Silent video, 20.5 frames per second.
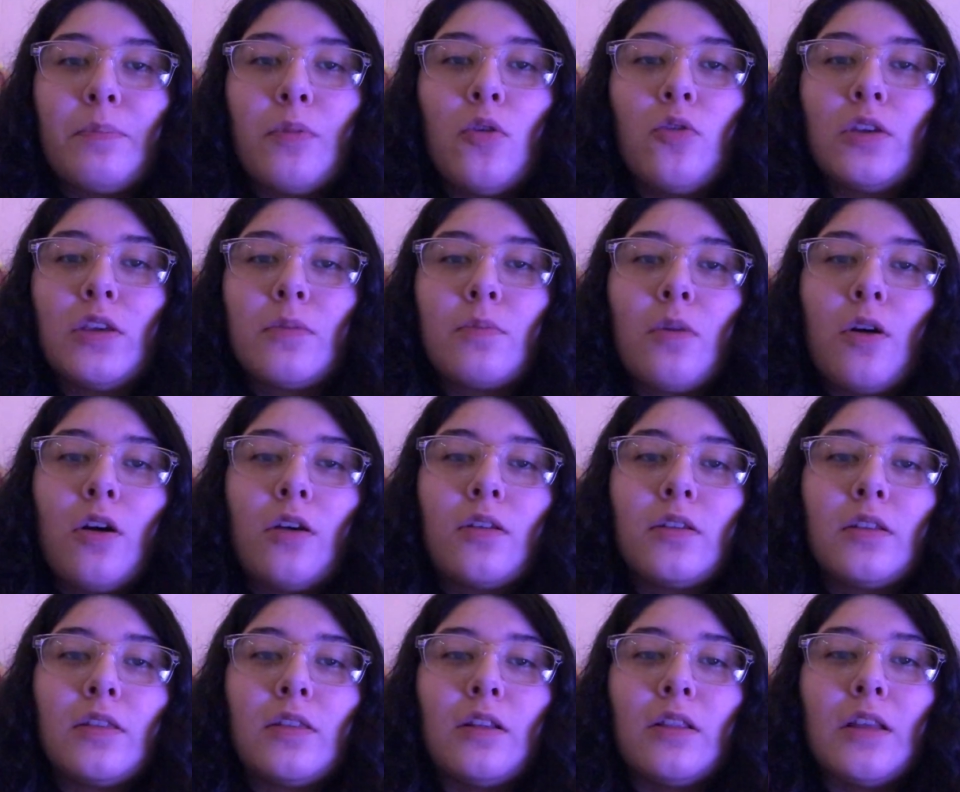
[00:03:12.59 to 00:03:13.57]

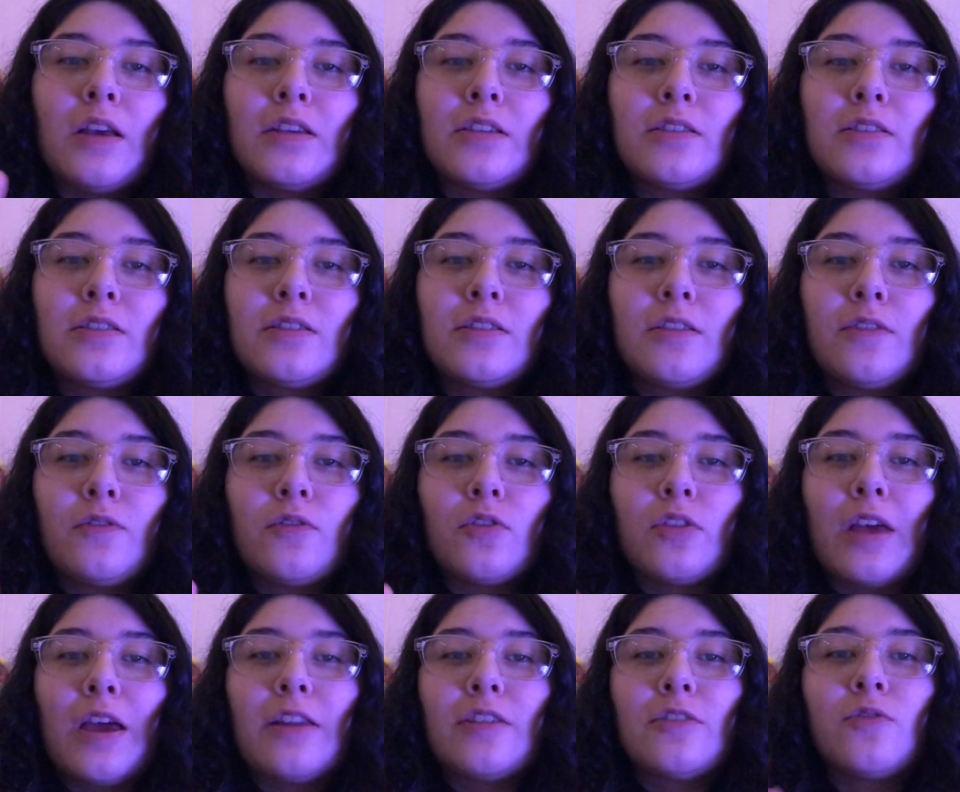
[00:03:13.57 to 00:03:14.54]
Pokemon and the licensing for
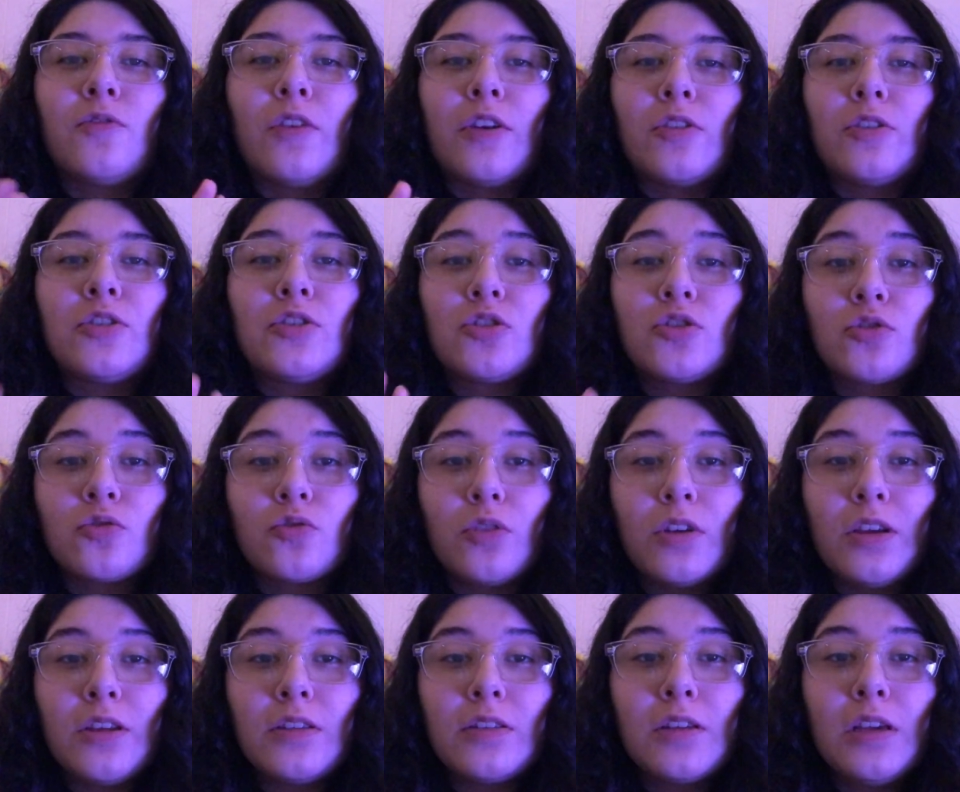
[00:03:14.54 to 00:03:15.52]
that is very
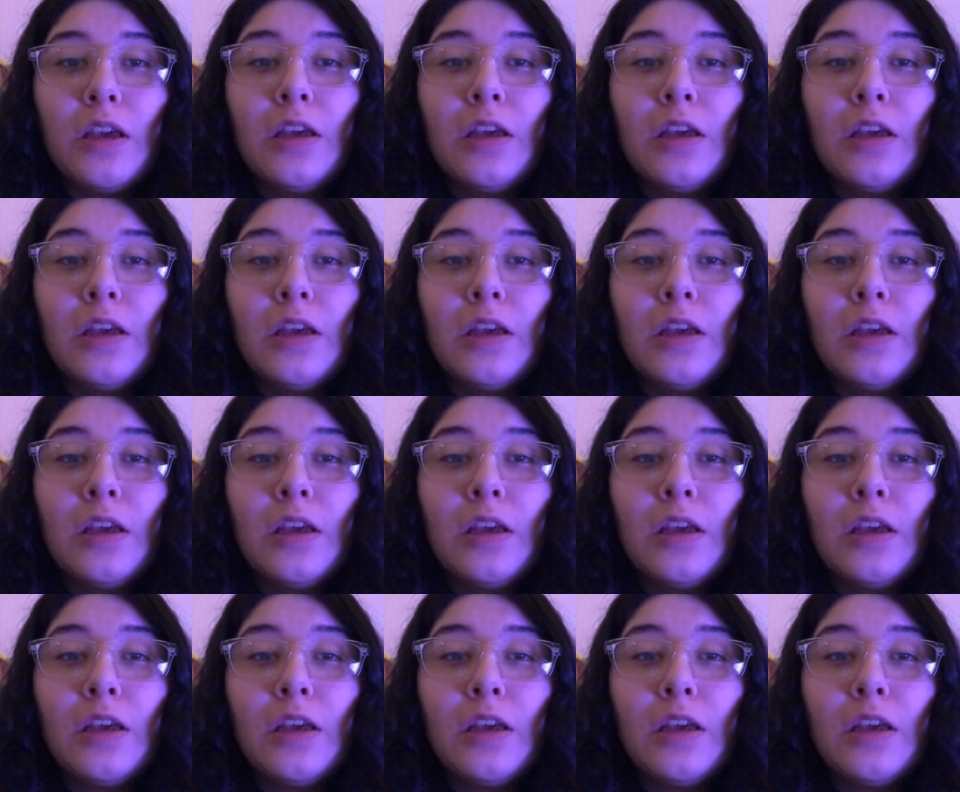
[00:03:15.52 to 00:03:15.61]
strict,